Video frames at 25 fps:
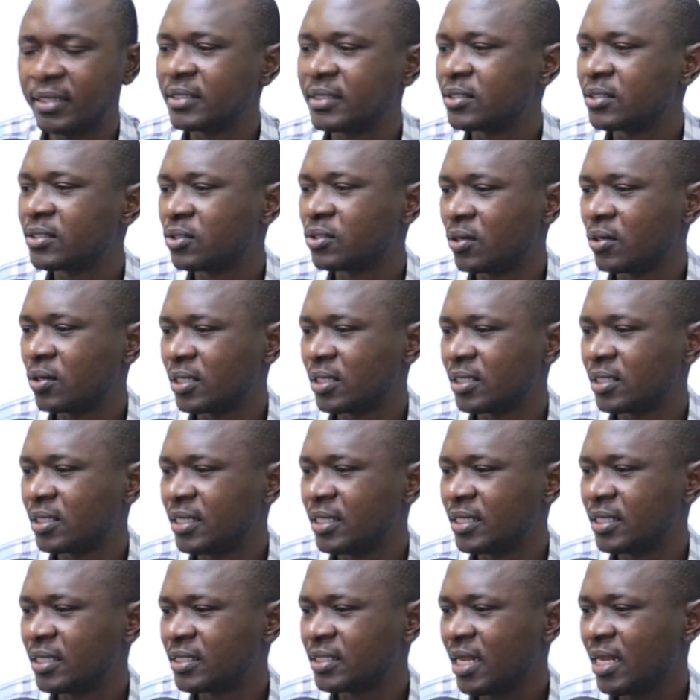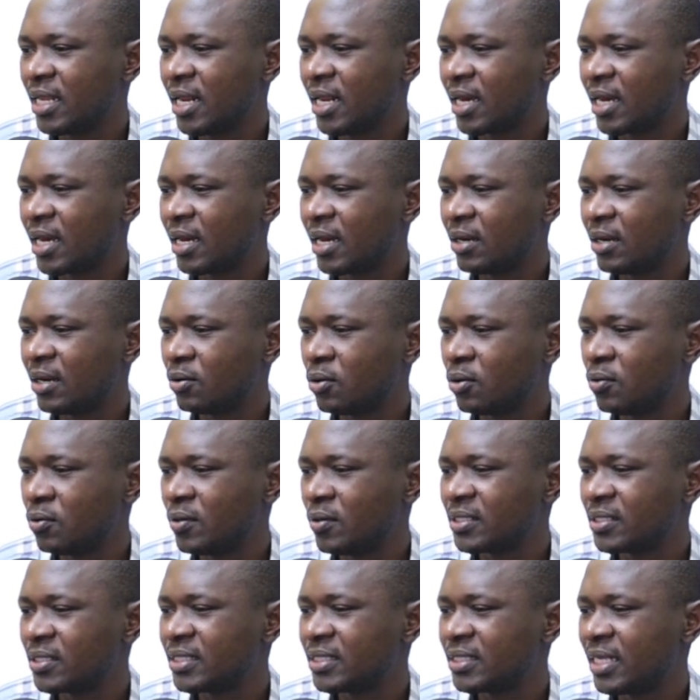The seller can always
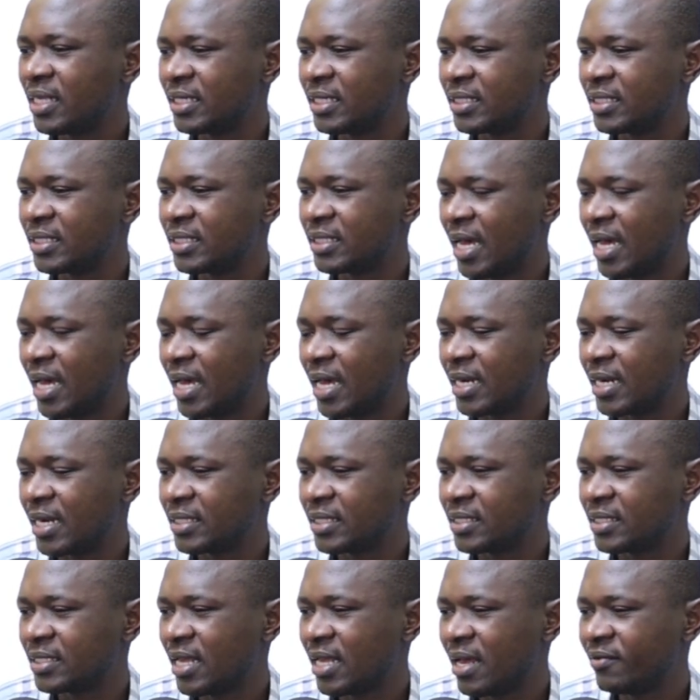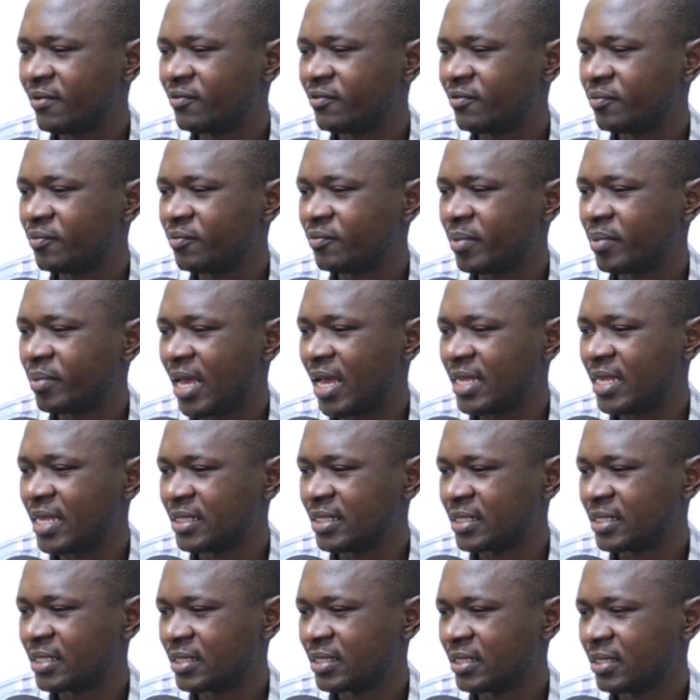set a reserve
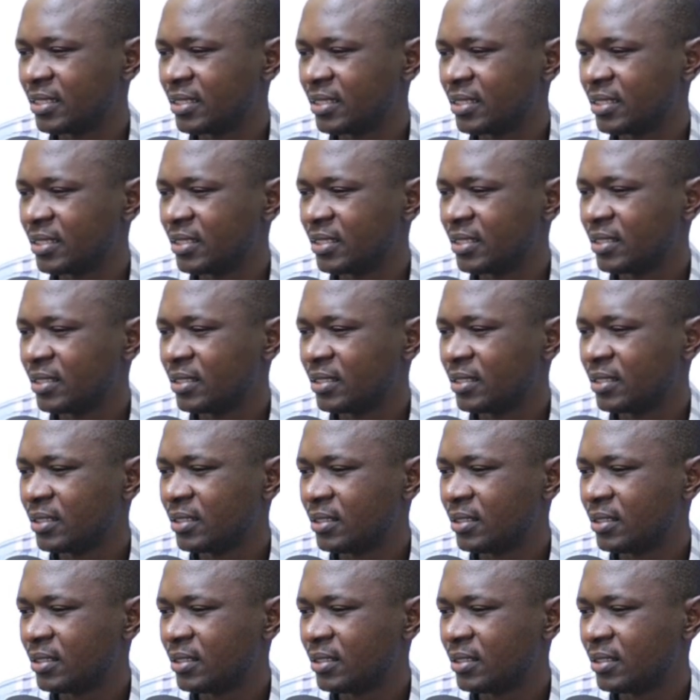price.